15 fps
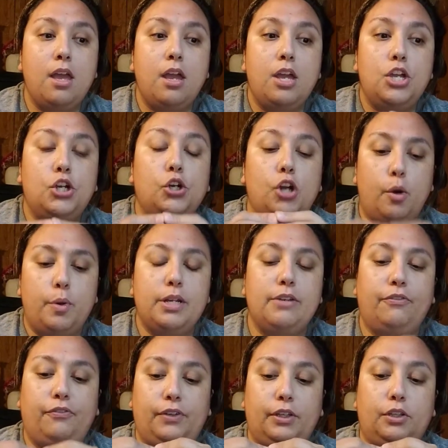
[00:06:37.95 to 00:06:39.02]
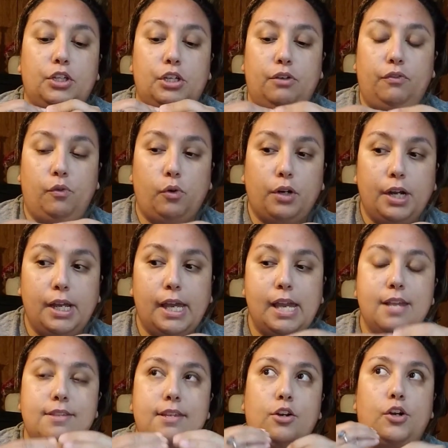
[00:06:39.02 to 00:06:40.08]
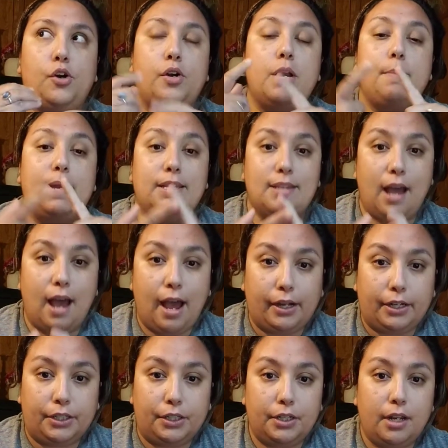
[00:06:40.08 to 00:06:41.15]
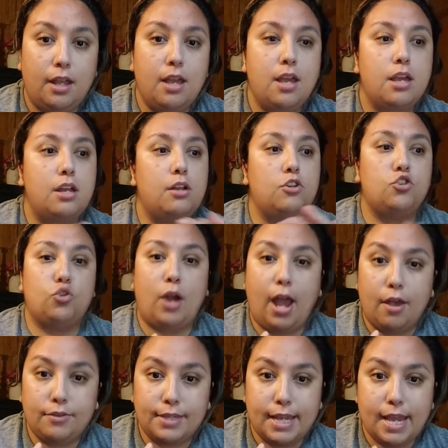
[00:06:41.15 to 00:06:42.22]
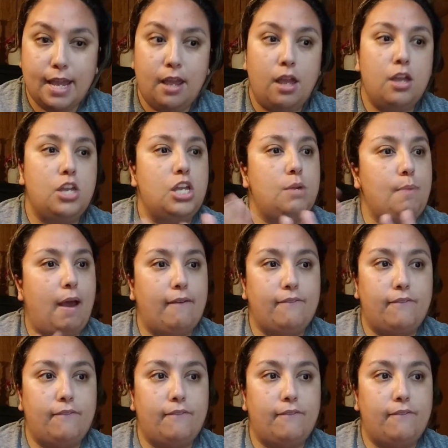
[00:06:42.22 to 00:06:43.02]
you're going to feel euphoric is you're going to be tired, drowsy. You're not